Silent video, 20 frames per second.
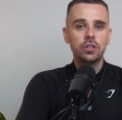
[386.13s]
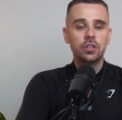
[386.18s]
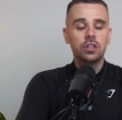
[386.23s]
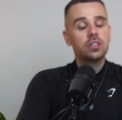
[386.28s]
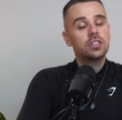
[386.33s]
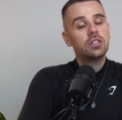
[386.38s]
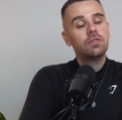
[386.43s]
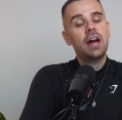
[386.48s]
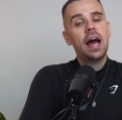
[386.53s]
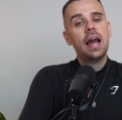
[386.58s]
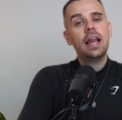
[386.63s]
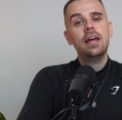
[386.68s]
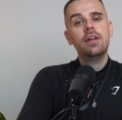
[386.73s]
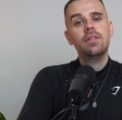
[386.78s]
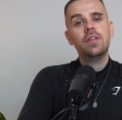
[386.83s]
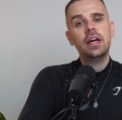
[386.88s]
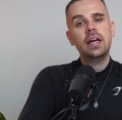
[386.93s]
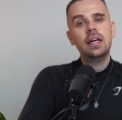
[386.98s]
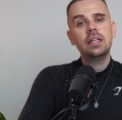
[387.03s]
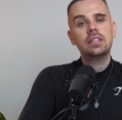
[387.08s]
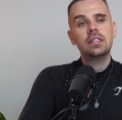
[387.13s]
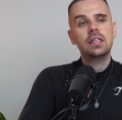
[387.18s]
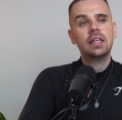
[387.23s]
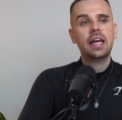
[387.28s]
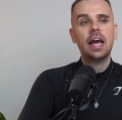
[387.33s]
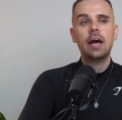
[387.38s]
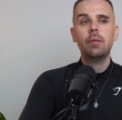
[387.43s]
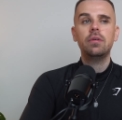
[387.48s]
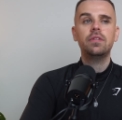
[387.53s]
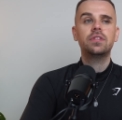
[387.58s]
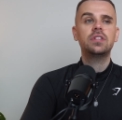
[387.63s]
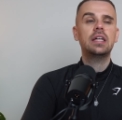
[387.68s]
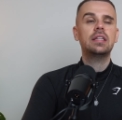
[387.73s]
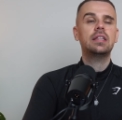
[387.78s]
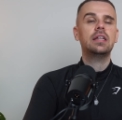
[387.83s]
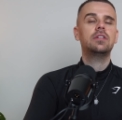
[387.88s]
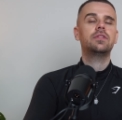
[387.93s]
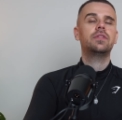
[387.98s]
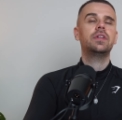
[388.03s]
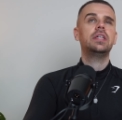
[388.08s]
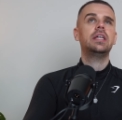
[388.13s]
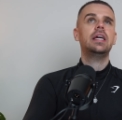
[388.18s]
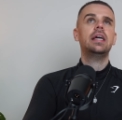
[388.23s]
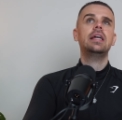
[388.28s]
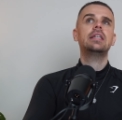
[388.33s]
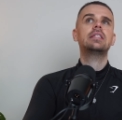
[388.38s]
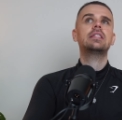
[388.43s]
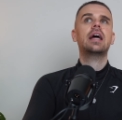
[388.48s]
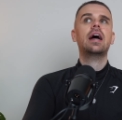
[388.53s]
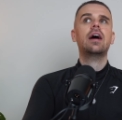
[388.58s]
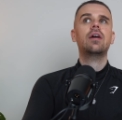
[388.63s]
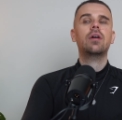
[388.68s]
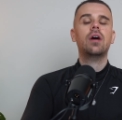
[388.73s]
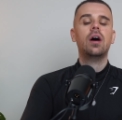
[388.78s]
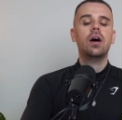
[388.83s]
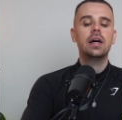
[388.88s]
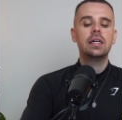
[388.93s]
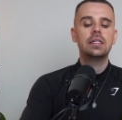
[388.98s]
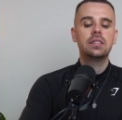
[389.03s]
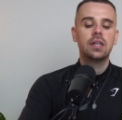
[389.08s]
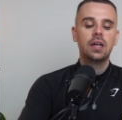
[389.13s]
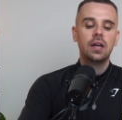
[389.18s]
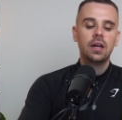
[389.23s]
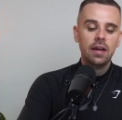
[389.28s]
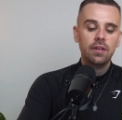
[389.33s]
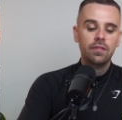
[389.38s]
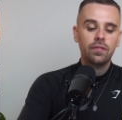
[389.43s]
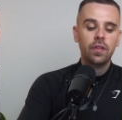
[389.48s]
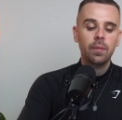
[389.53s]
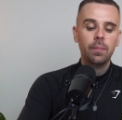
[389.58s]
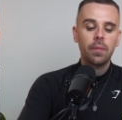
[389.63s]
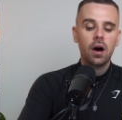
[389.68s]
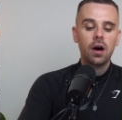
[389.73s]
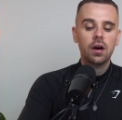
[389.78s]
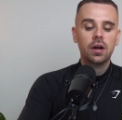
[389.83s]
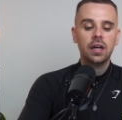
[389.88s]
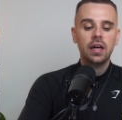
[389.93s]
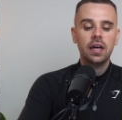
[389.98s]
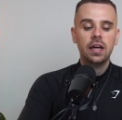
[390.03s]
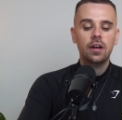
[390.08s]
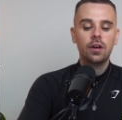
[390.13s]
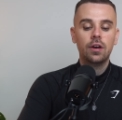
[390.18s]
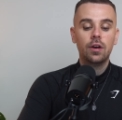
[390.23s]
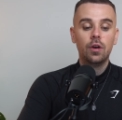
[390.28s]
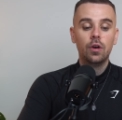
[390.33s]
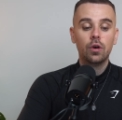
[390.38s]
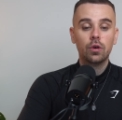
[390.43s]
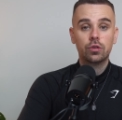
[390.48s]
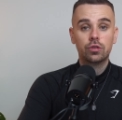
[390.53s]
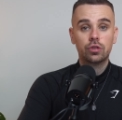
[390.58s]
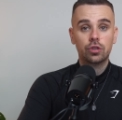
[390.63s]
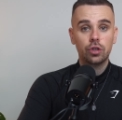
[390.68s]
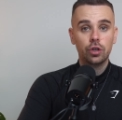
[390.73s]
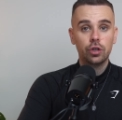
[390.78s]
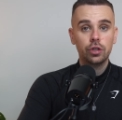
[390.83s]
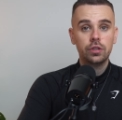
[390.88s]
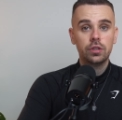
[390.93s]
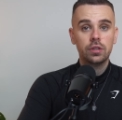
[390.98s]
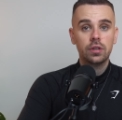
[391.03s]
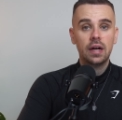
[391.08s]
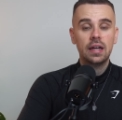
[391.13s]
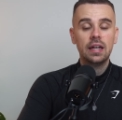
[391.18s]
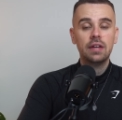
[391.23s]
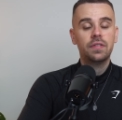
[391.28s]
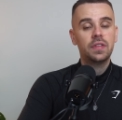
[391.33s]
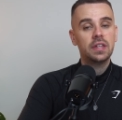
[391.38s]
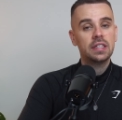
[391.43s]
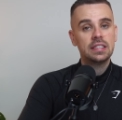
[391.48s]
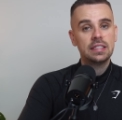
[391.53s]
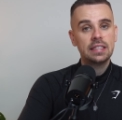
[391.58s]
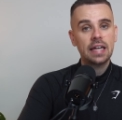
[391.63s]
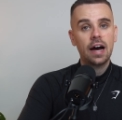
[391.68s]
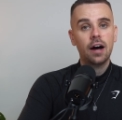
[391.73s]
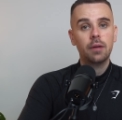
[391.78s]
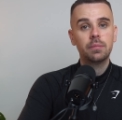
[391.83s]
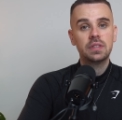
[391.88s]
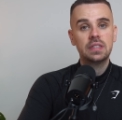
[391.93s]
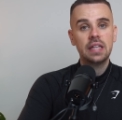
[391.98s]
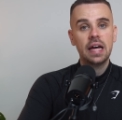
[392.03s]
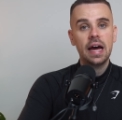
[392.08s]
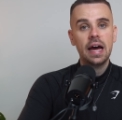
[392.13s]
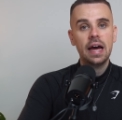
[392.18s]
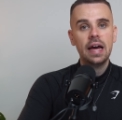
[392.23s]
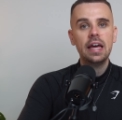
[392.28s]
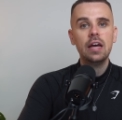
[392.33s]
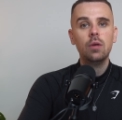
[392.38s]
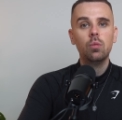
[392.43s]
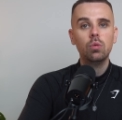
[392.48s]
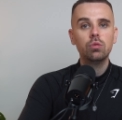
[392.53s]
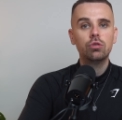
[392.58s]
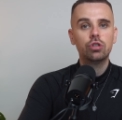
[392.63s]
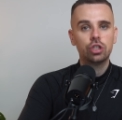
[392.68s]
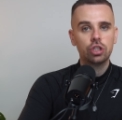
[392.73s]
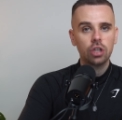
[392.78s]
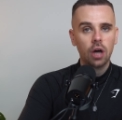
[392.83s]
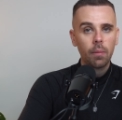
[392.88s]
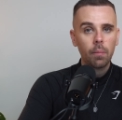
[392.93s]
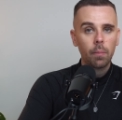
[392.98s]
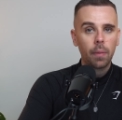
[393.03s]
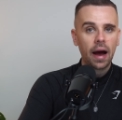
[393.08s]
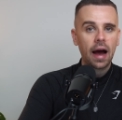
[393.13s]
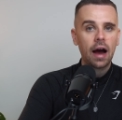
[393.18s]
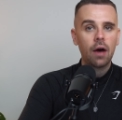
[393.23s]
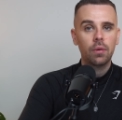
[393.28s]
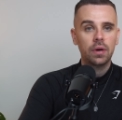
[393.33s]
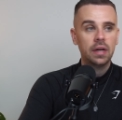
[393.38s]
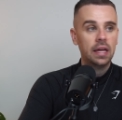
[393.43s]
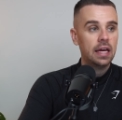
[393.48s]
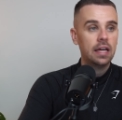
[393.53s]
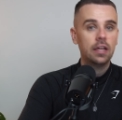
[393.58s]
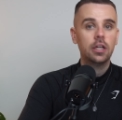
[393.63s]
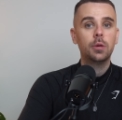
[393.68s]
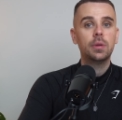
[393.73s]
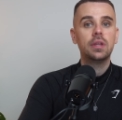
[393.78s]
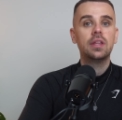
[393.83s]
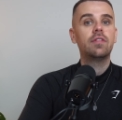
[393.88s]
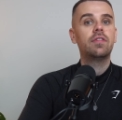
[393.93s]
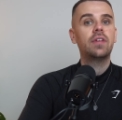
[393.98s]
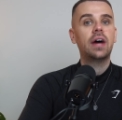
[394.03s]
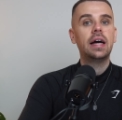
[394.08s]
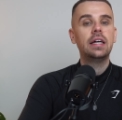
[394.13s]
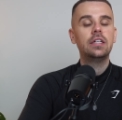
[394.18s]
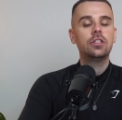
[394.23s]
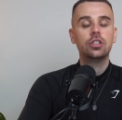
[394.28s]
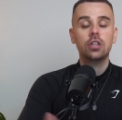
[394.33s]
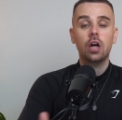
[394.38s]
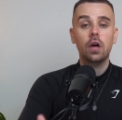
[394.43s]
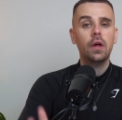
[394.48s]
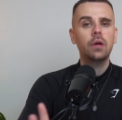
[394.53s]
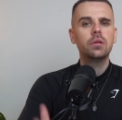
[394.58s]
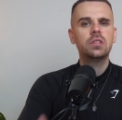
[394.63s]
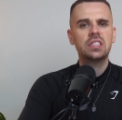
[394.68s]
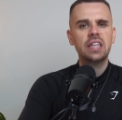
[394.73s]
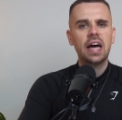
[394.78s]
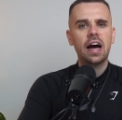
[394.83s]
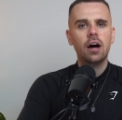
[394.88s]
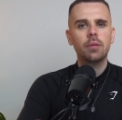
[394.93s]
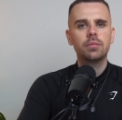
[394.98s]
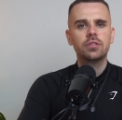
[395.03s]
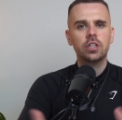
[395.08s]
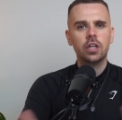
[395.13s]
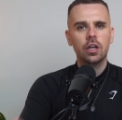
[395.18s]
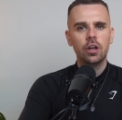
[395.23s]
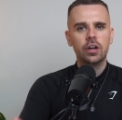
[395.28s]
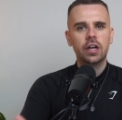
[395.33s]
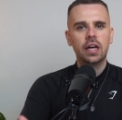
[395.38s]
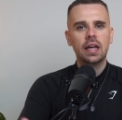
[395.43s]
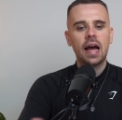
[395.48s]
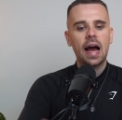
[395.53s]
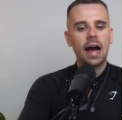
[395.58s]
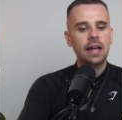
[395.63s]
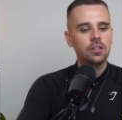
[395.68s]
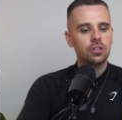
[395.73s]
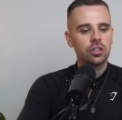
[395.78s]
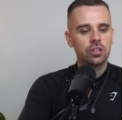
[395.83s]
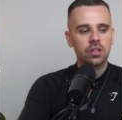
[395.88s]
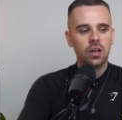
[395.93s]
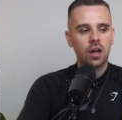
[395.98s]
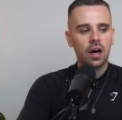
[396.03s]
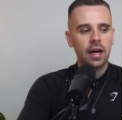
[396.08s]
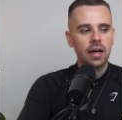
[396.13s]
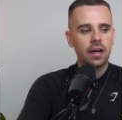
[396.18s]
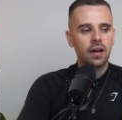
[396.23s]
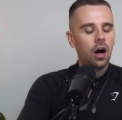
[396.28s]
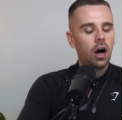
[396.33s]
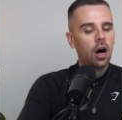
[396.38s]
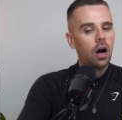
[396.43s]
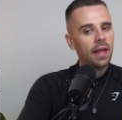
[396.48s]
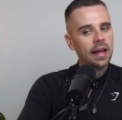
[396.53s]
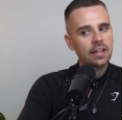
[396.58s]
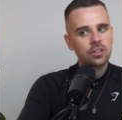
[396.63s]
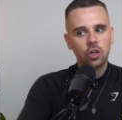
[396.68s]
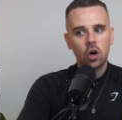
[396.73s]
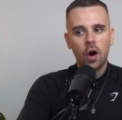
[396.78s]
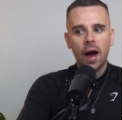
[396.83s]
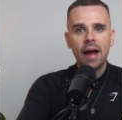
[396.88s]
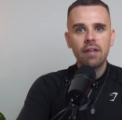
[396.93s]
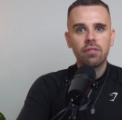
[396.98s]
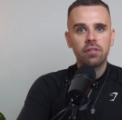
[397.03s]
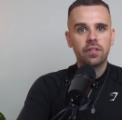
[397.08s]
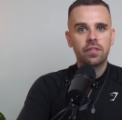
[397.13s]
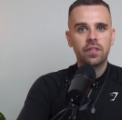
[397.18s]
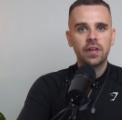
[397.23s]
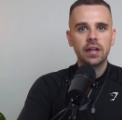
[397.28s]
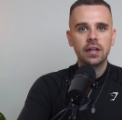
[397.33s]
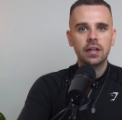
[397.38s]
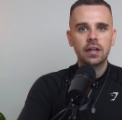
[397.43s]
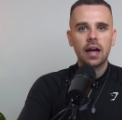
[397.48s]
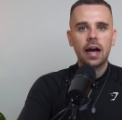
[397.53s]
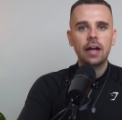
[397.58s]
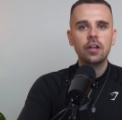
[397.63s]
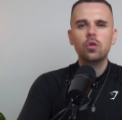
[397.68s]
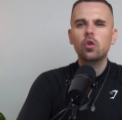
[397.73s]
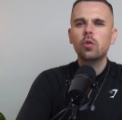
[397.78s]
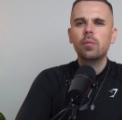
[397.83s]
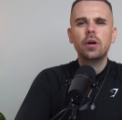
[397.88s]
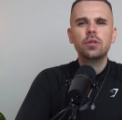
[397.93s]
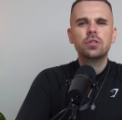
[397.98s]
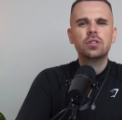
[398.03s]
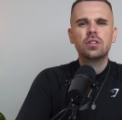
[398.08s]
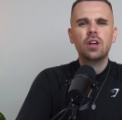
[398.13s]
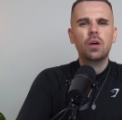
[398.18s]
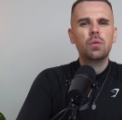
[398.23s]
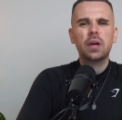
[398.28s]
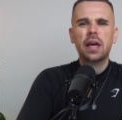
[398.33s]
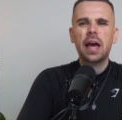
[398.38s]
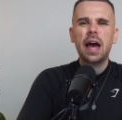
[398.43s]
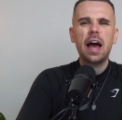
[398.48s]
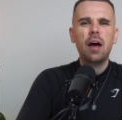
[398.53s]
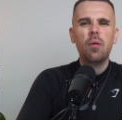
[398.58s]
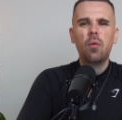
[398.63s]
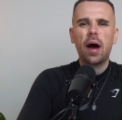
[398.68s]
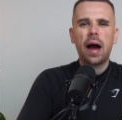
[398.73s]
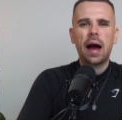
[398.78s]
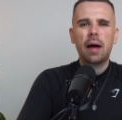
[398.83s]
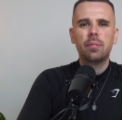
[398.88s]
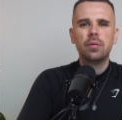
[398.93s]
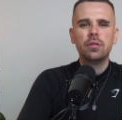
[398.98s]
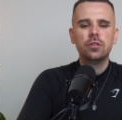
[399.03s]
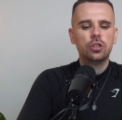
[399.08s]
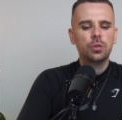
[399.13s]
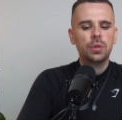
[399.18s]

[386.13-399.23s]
Because the reality of it is, and again, we've said this for years now, guys, if the market looks good and if the setup's there, it will jump out and hit you in the face. You know, those setups that you're looking at and you're just like, oh, that's got everything. And you almost don't care what happens.